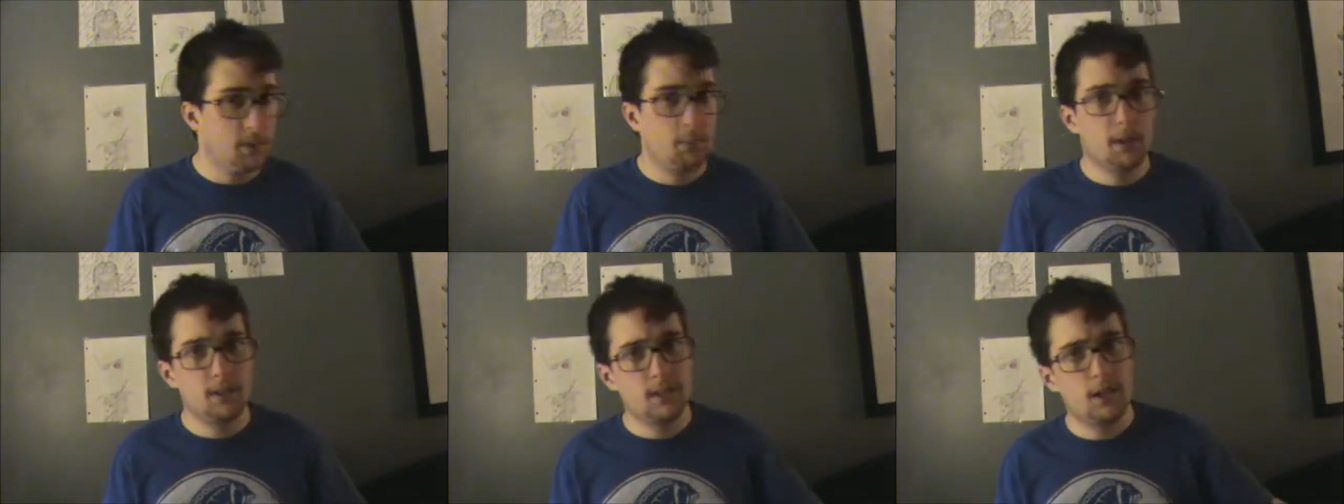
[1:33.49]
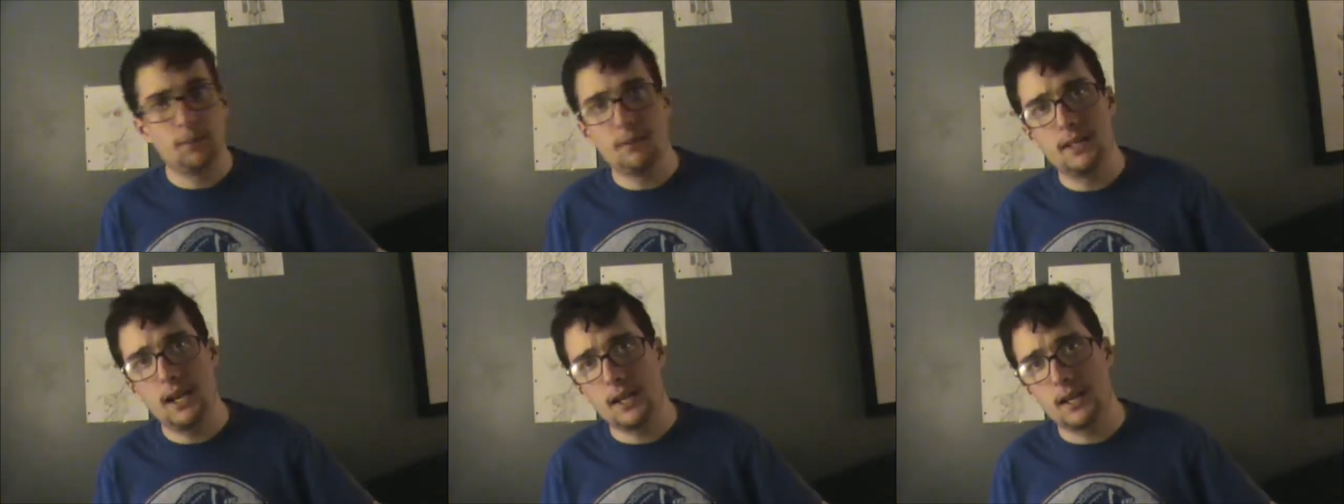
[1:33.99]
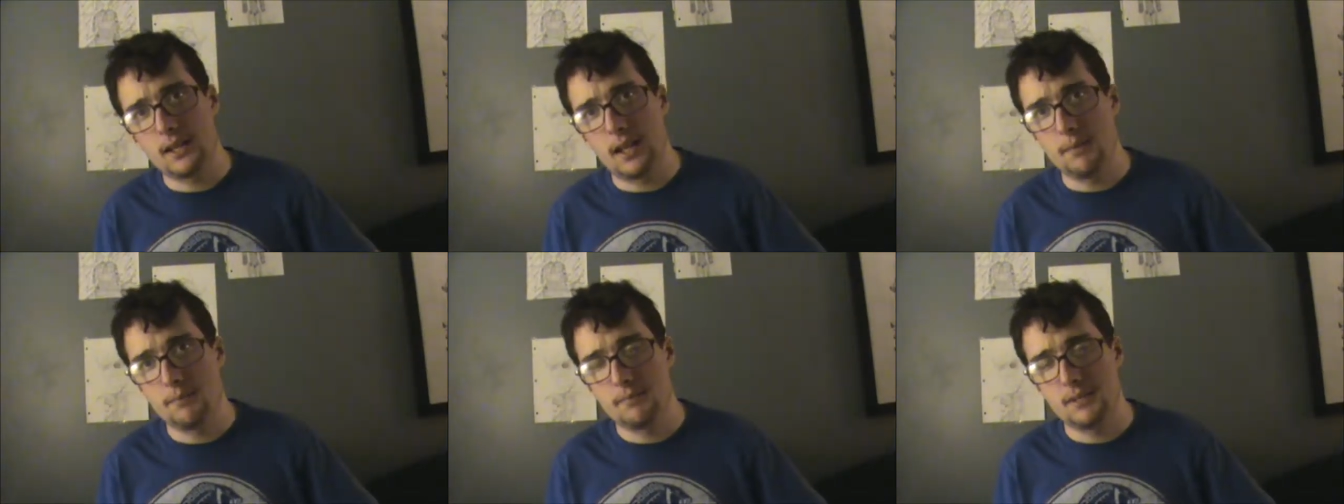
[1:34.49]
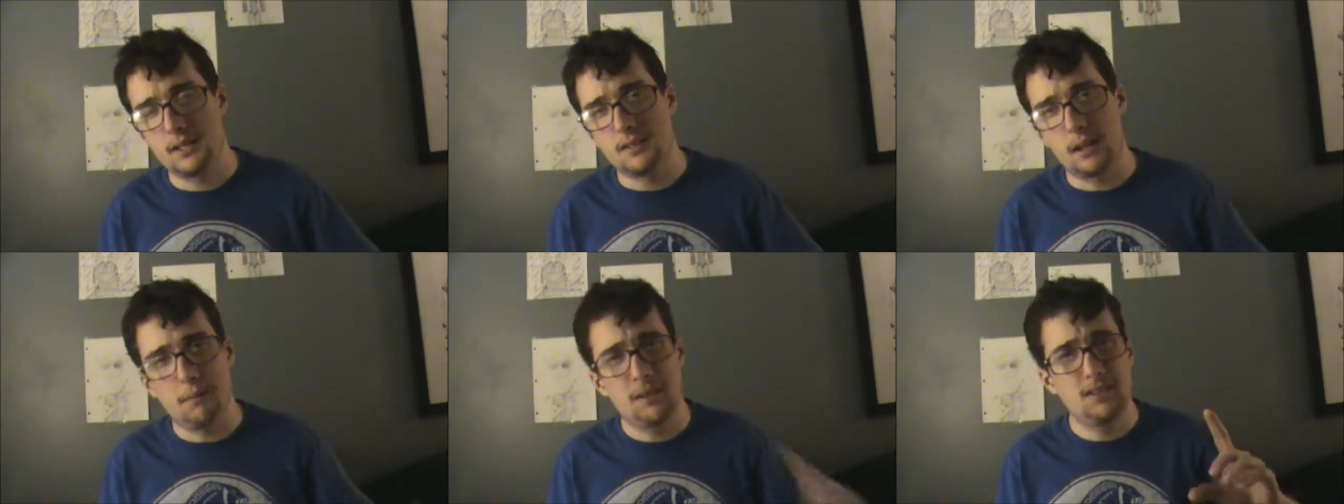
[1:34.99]
place I would be taking them is,
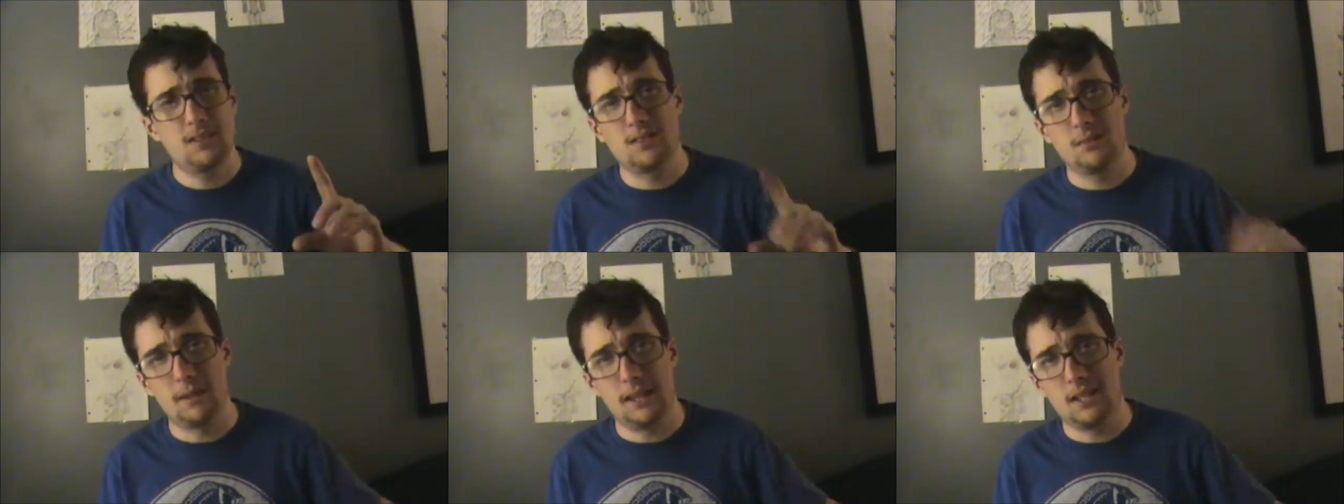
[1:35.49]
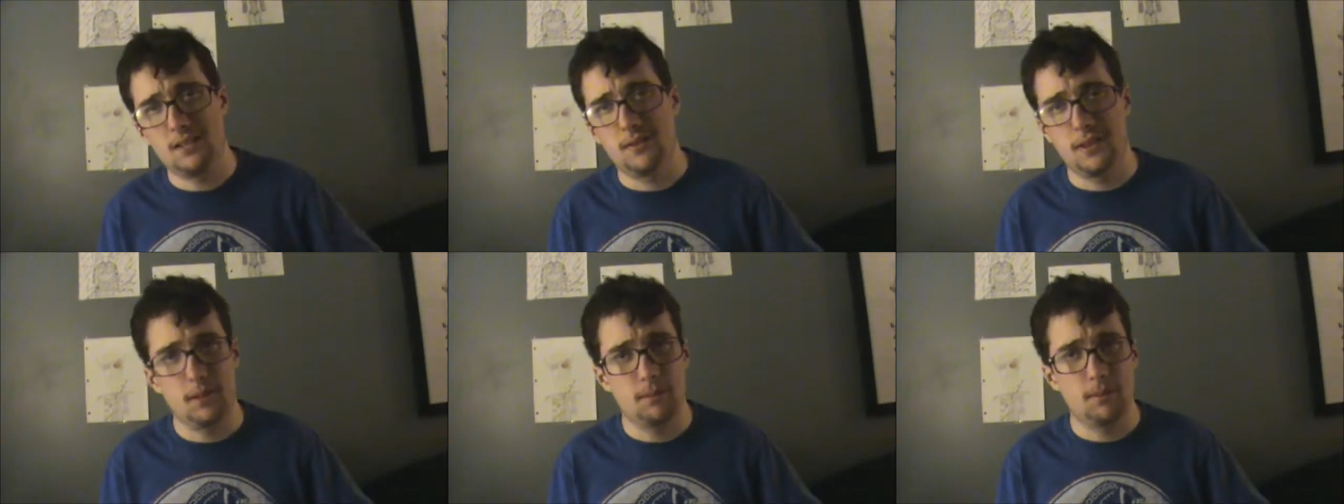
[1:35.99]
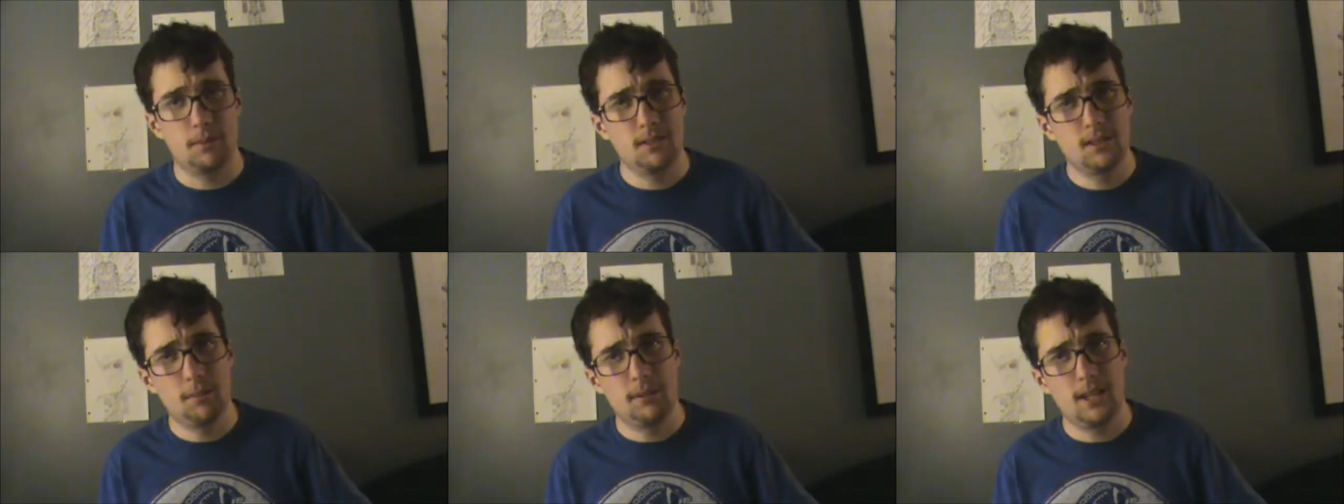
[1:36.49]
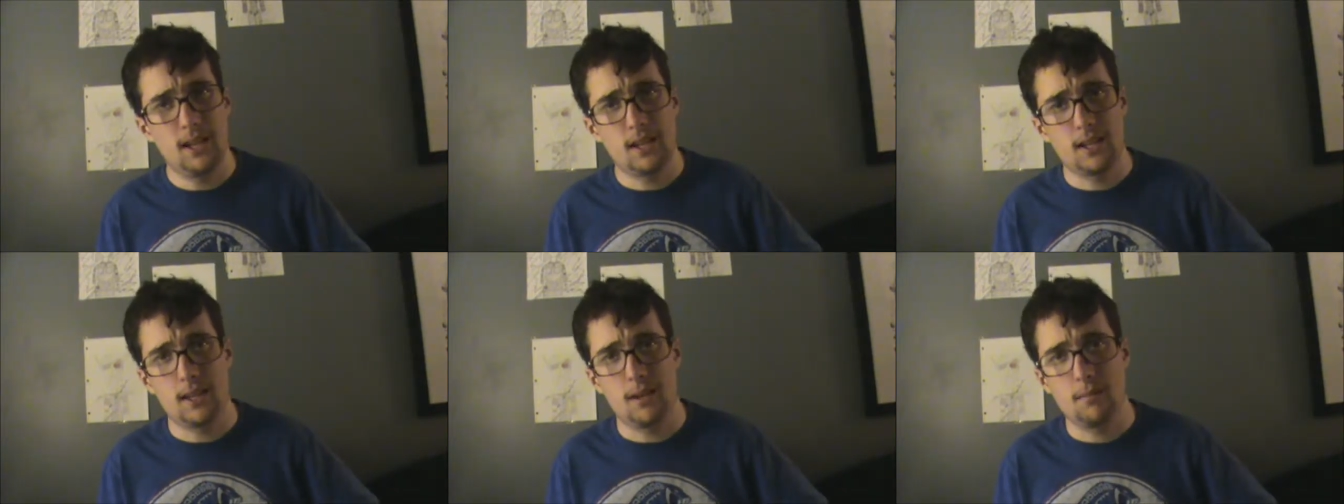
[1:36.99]
I mentioned this in my last video, the place I'd be
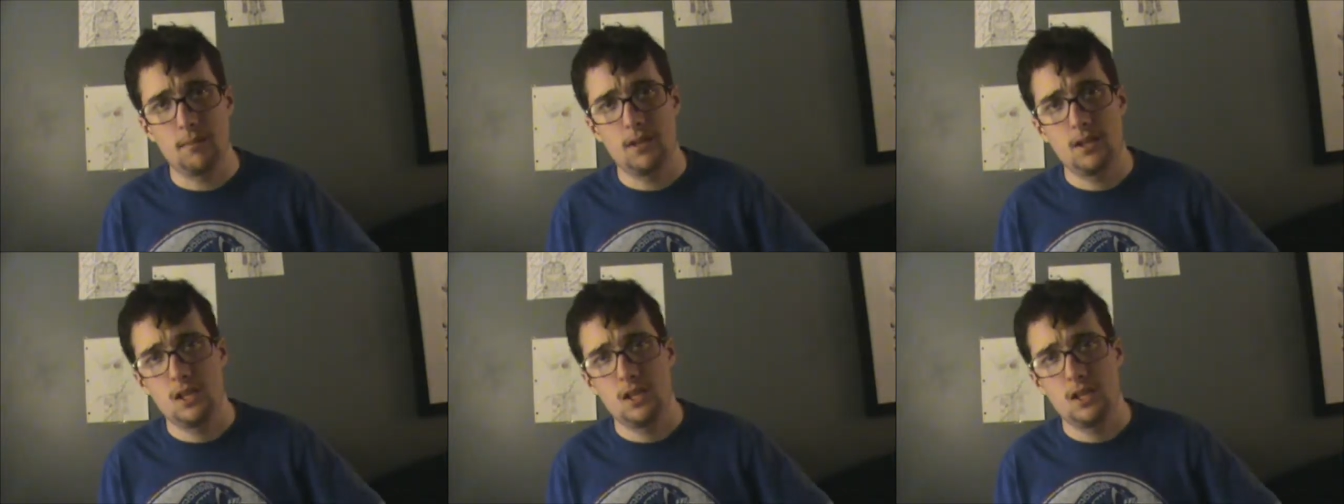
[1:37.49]
taking them